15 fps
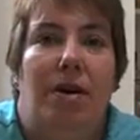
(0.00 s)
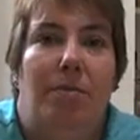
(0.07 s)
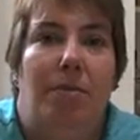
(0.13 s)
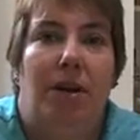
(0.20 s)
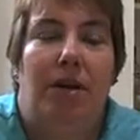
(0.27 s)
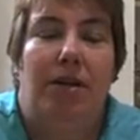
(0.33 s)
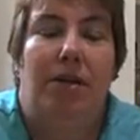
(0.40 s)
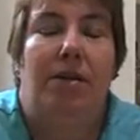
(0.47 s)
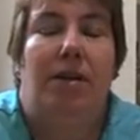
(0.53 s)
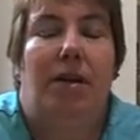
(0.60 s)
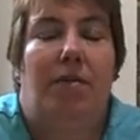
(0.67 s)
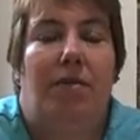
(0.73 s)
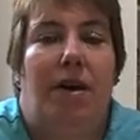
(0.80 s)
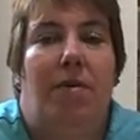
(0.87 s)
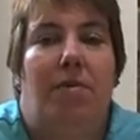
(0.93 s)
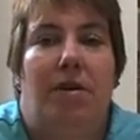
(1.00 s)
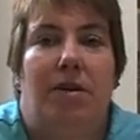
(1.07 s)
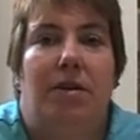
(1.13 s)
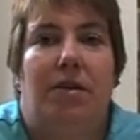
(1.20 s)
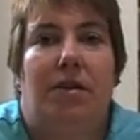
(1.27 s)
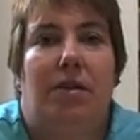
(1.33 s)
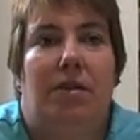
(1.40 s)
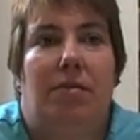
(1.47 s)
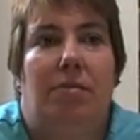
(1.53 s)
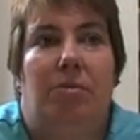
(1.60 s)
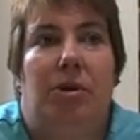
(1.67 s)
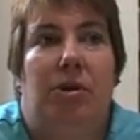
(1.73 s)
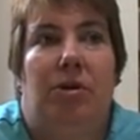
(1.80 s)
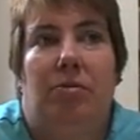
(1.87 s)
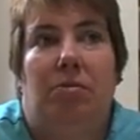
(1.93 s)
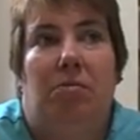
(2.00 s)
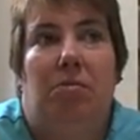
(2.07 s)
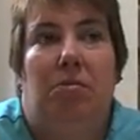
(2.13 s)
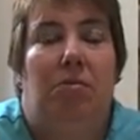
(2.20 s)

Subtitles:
but I didn't have hours. But